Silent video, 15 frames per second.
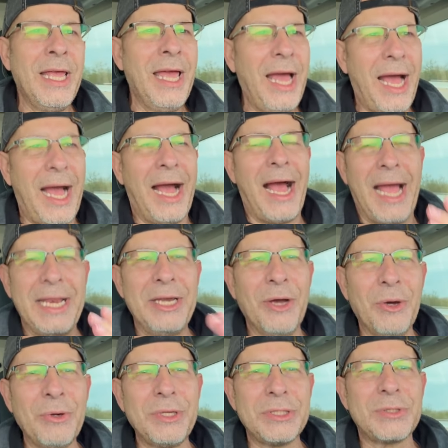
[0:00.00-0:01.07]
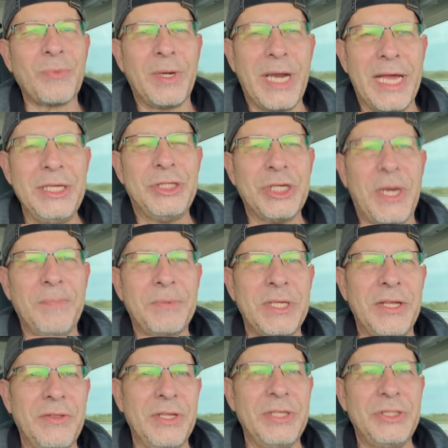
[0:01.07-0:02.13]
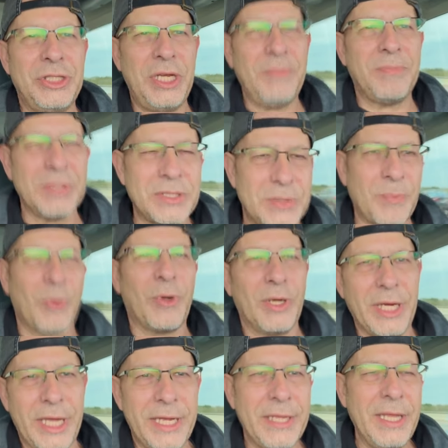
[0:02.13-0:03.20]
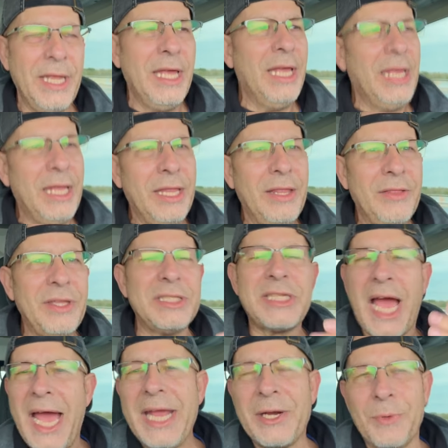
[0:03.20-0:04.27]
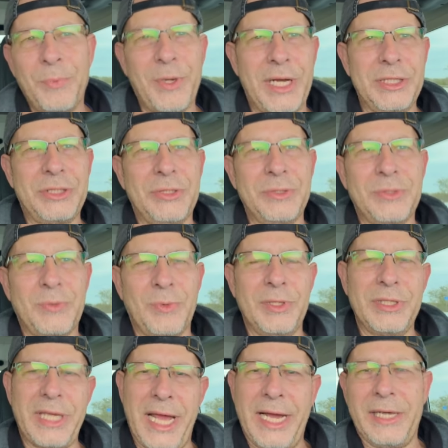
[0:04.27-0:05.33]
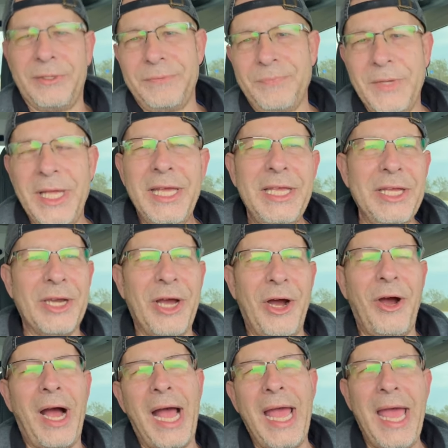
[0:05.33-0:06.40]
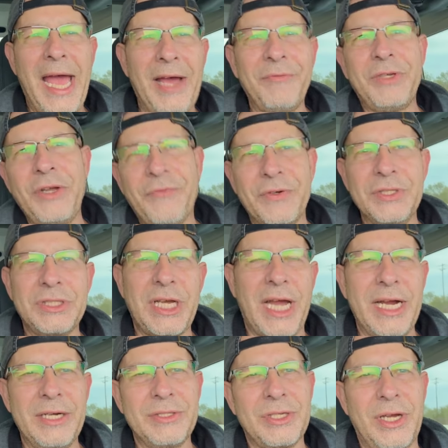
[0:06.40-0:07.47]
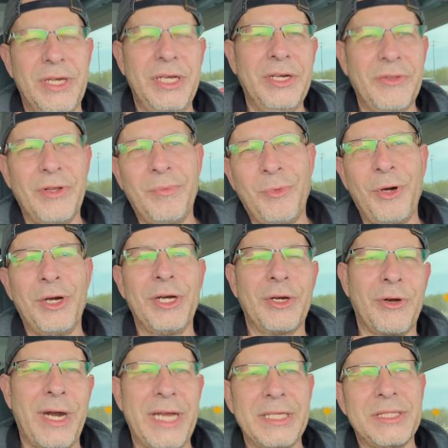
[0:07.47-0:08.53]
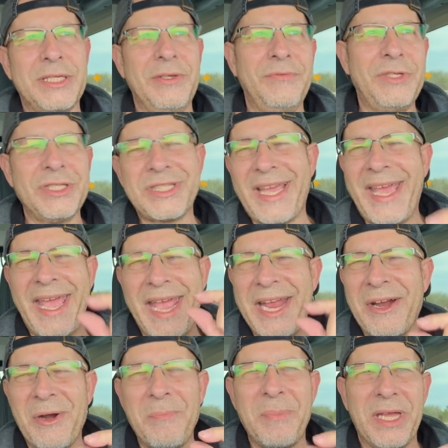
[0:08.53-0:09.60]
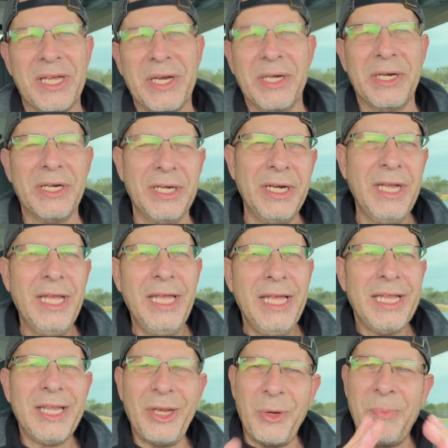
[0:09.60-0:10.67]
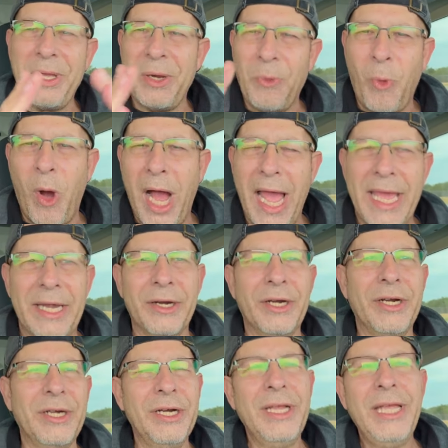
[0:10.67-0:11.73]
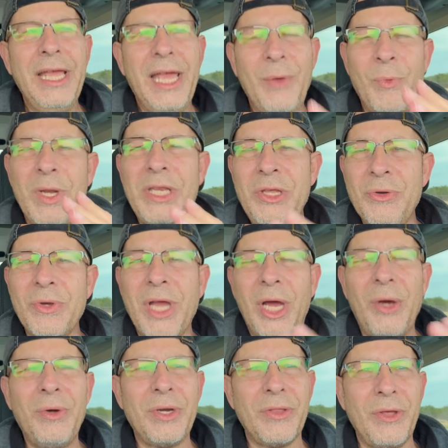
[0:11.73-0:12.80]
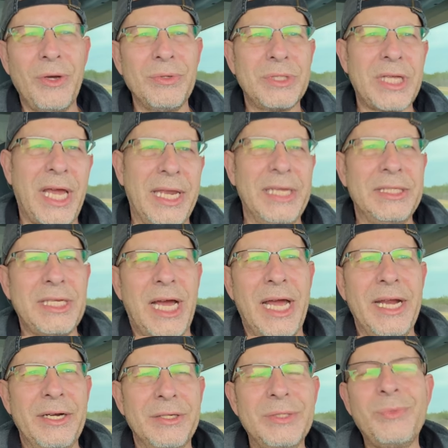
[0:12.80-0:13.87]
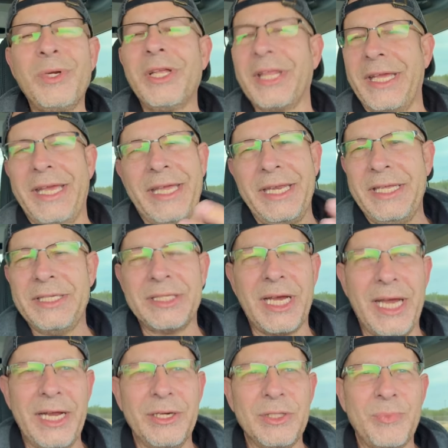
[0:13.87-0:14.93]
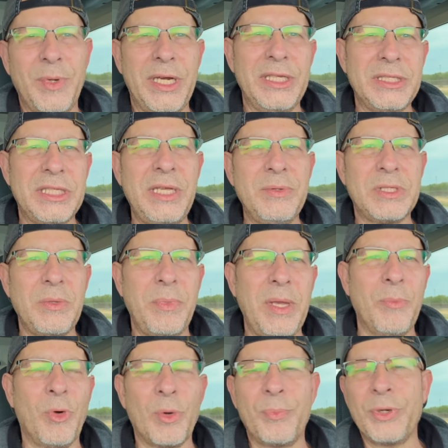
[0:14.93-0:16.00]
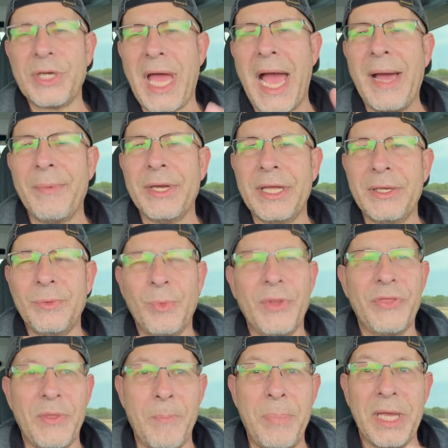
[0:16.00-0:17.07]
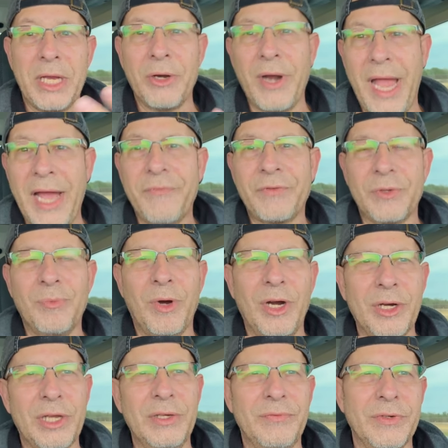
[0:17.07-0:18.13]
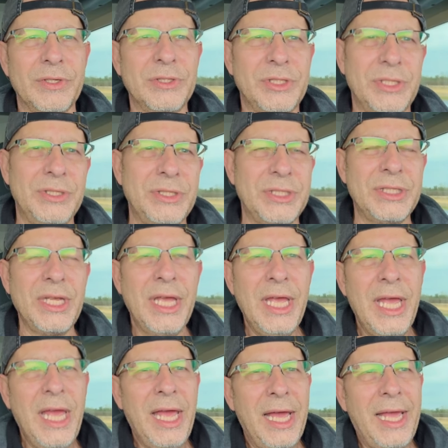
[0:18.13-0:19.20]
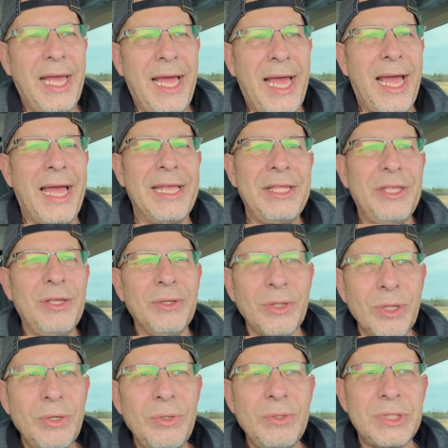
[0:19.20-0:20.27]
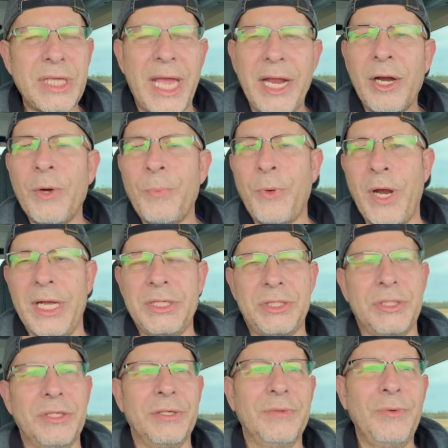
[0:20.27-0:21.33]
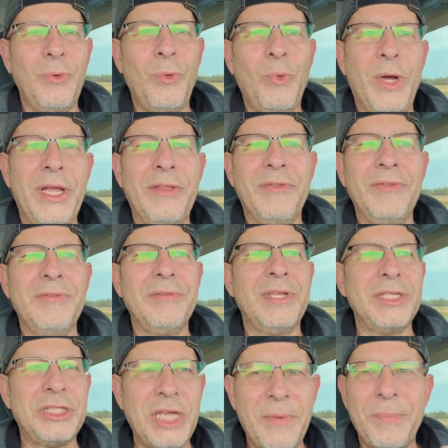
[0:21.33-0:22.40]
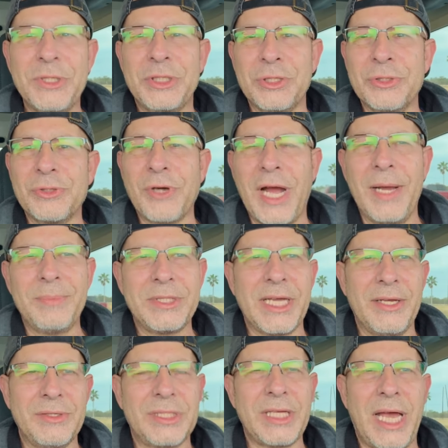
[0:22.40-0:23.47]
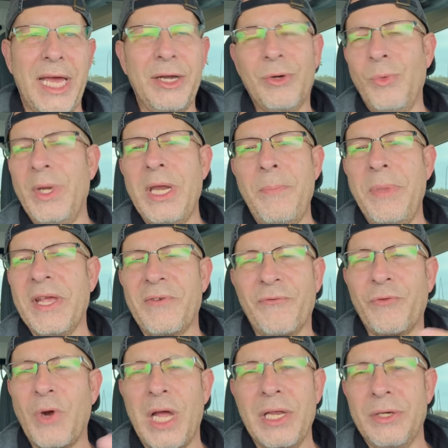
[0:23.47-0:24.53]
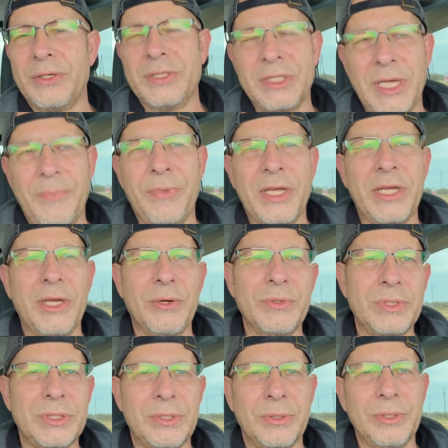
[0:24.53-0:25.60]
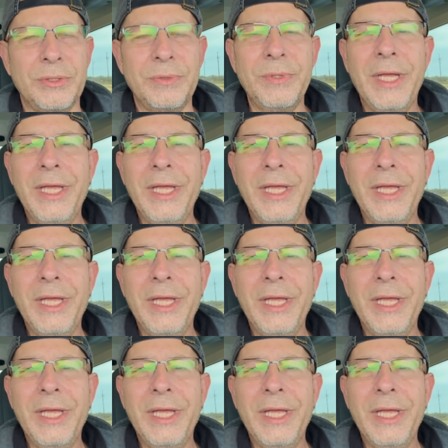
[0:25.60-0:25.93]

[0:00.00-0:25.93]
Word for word: I noticed when I jumped in the Jeep this morning, the tire pressures were down you know, I have different tires on here. They're more aggressive, just a hair bigger, a little bit wider. And when you go to those kind of tires, really any tires, but it seems to be more predominant with the bigger aftermarket versions, uh, you lose air pressure when the temperature drops outside or when a big front or something goes through.